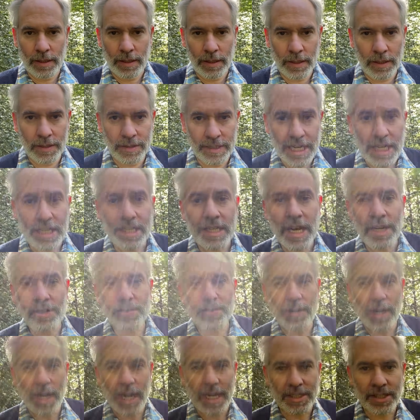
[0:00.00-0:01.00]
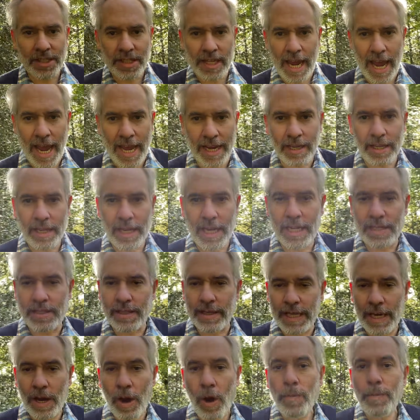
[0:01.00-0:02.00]
Decentralised tech is
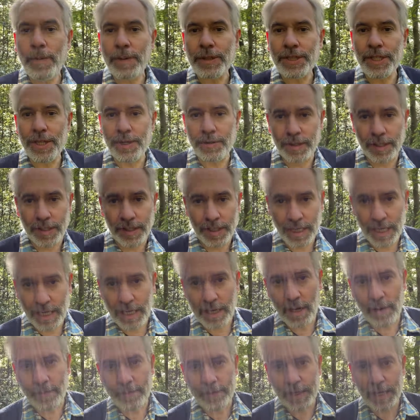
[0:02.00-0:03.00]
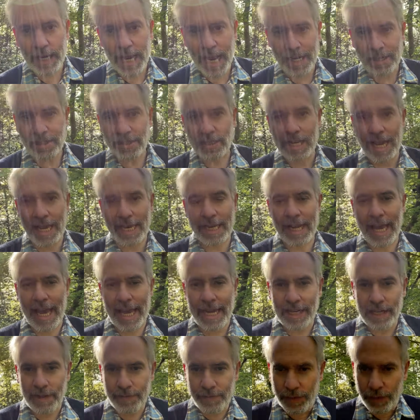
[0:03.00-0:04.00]
the opportunity of the next
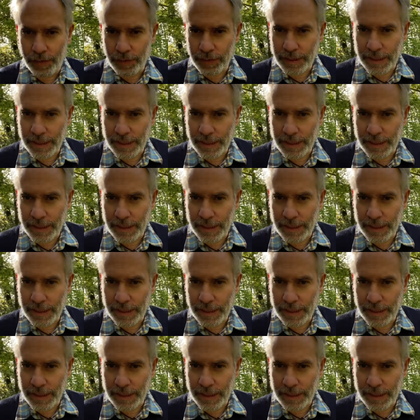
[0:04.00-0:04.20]
decade. If you're a